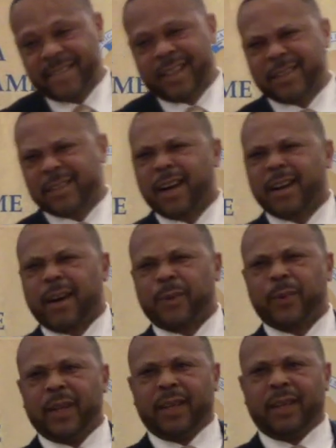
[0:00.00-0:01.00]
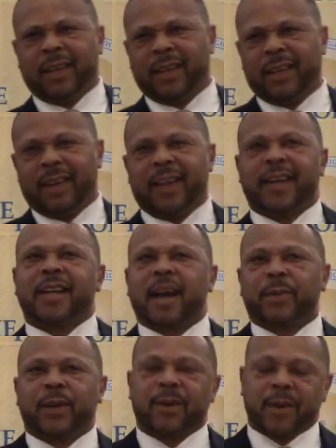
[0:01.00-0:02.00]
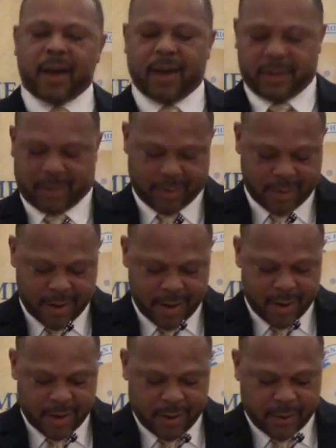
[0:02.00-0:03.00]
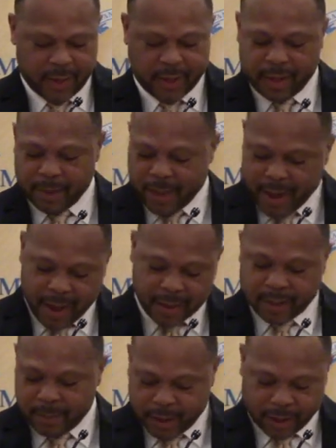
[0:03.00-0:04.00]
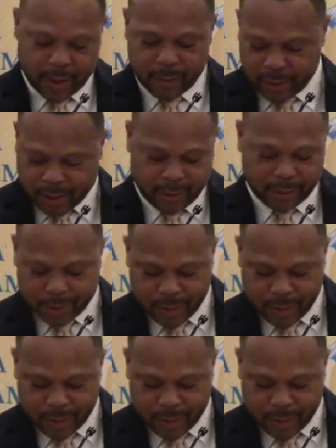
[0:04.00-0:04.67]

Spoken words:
I started out really at Ann Arbor Huron. where they kept asking me to coach, coach,